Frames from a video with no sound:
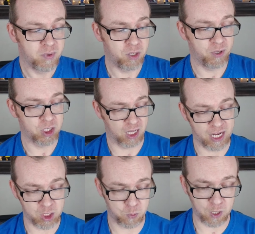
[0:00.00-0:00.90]

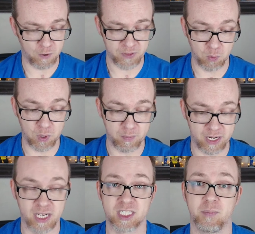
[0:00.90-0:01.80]
July 12th and when my
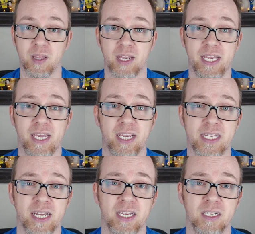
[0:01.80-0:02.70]
disability kicked
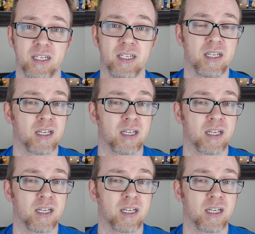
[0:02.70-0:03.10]
in,